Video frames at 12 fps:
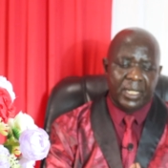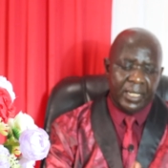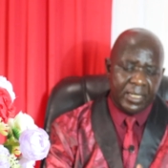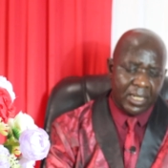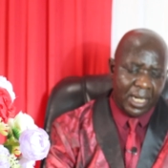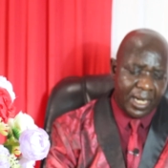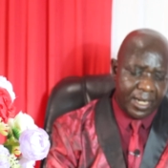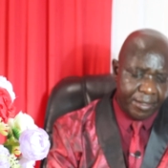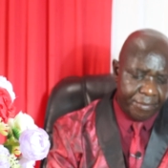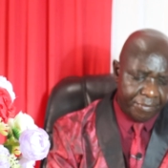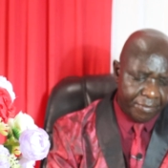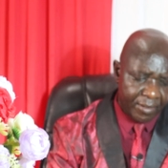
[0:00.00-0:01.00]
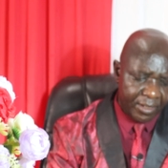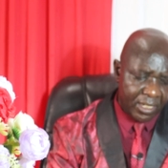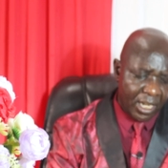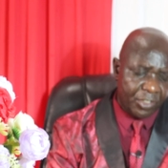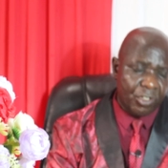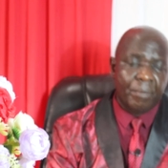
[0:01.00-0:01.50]
In life,
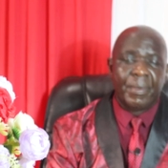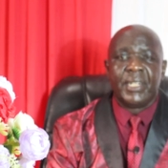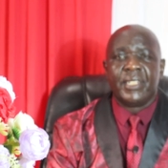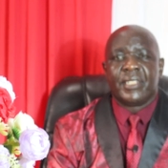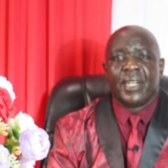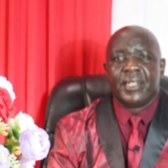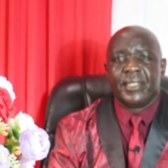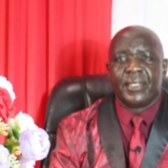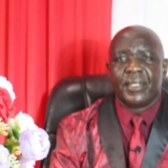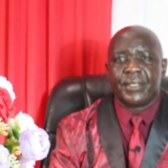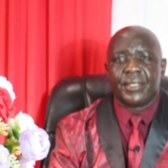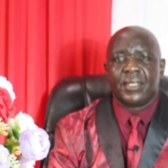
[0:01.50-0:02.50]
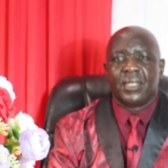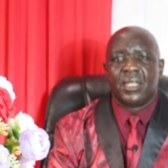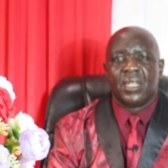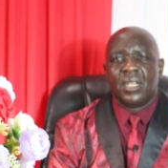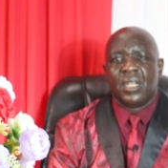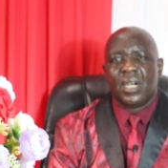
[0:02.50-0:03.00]
there are so many challenges.
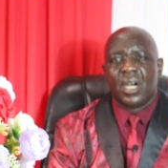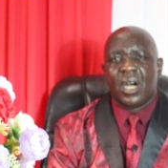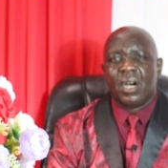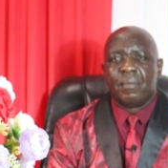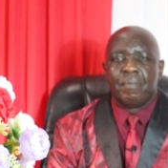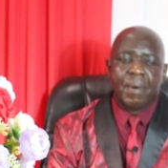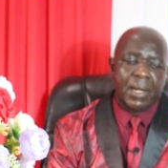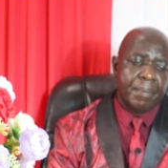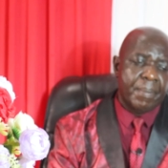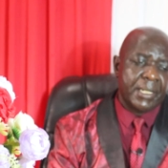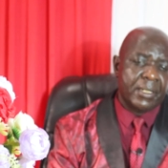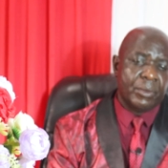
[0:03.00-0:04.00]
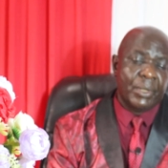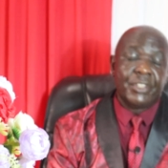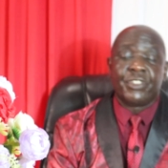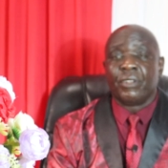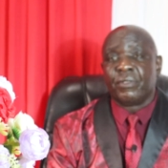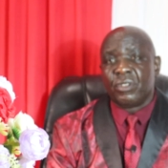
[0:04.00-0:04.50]
By the
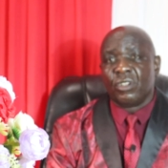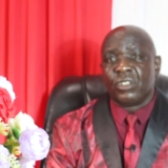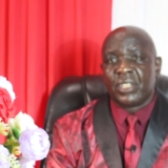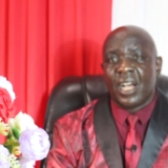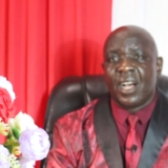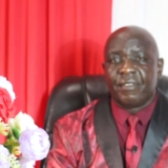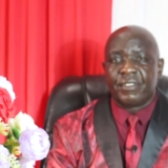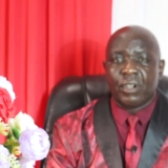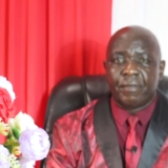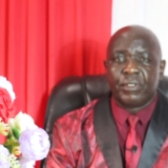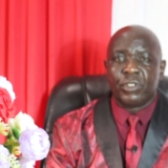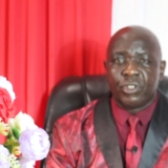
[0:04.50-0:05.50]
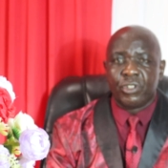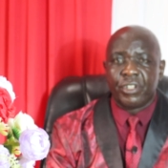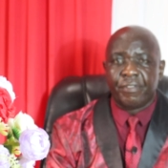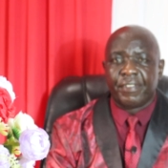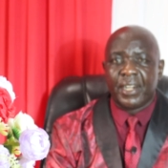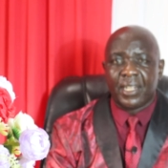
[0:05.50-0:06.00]
grace of God, I have traveled to
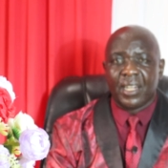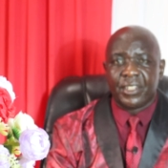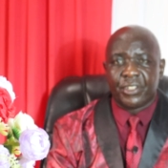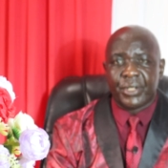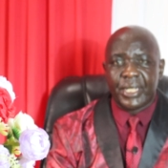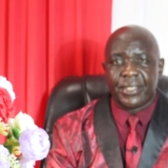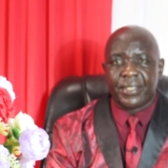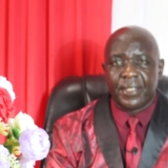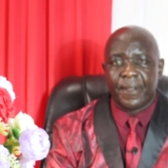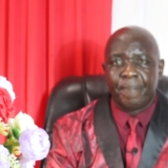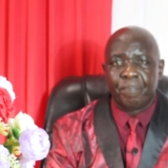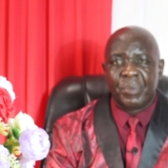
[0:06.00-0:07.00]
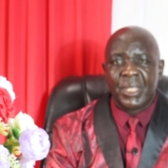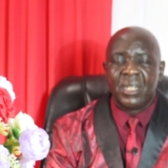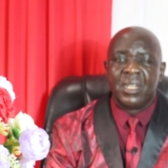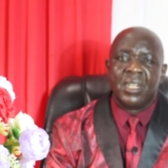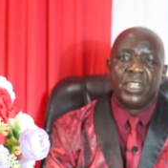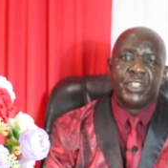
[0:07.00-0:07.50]
different countries
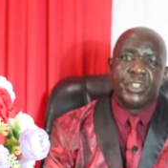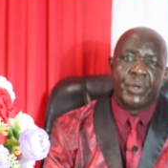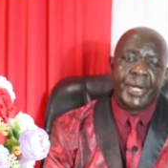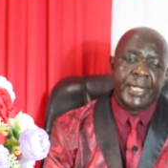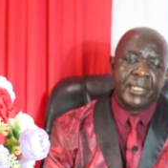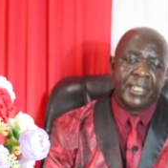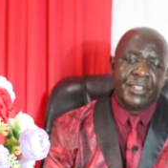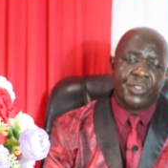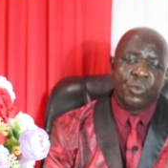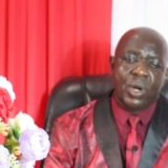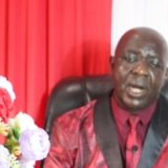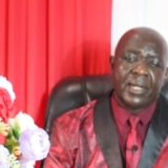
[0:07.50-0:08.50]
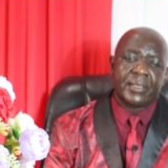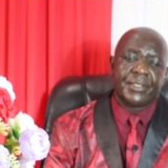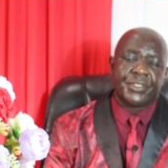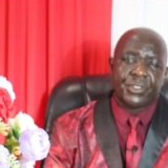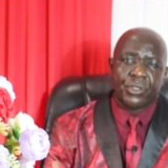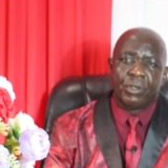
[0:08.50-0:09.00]
doing this
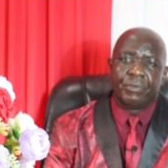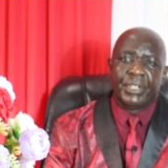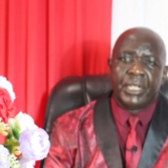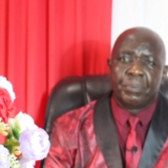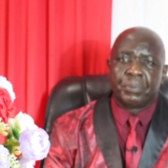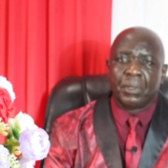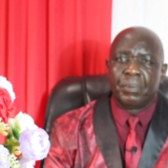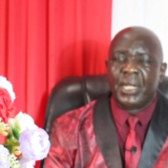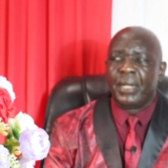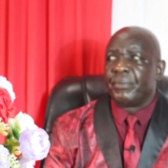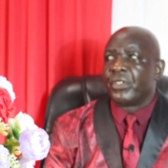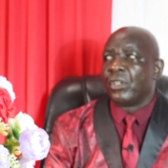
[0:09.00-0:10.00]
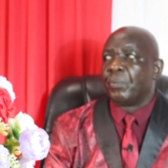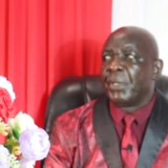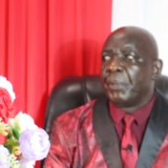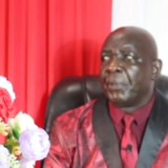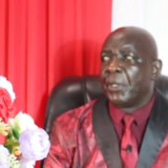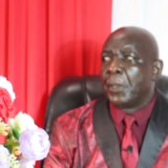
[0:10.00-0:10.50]
work, solving problems of
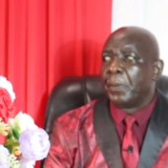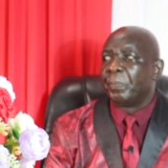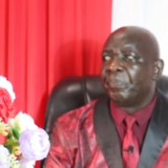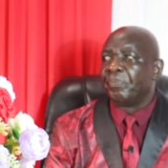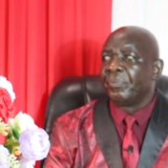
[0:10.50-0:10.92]
people,